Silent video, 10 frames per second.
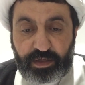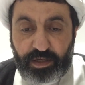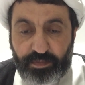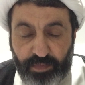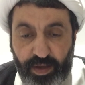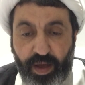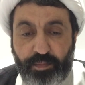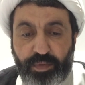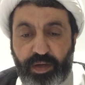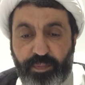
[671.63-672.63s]
in my
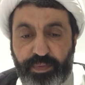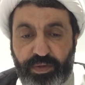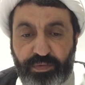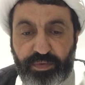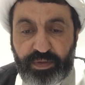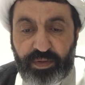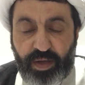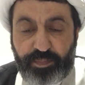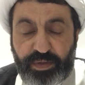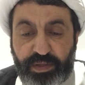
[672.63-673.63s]
humble opinion,
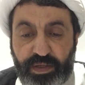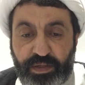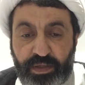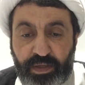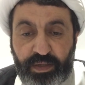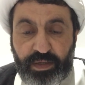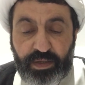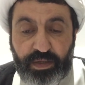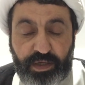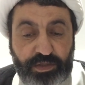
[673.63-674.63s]
opinion,
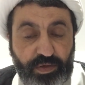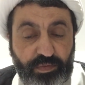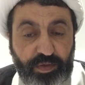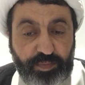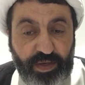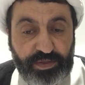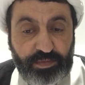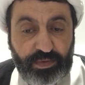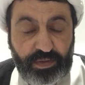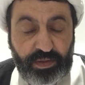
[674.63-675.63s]
it's only
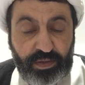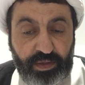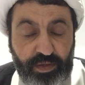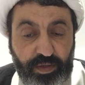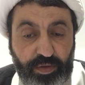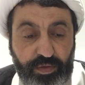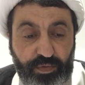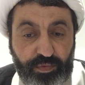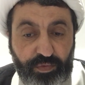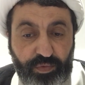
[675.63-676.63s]
possible
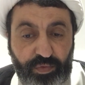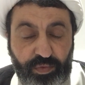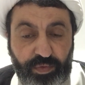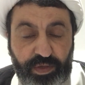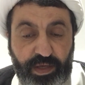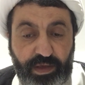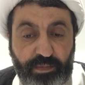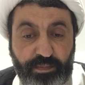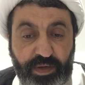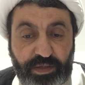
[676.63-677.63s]
through
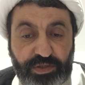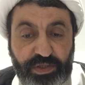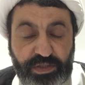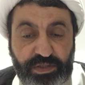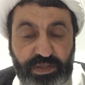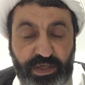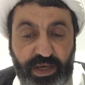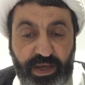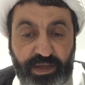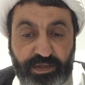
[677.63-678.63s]
emergency
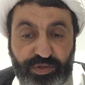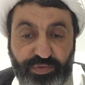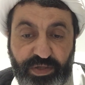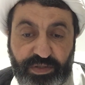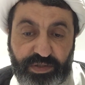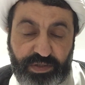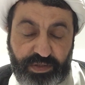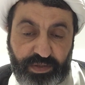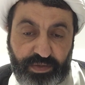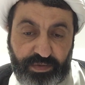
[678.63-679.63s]
entrance.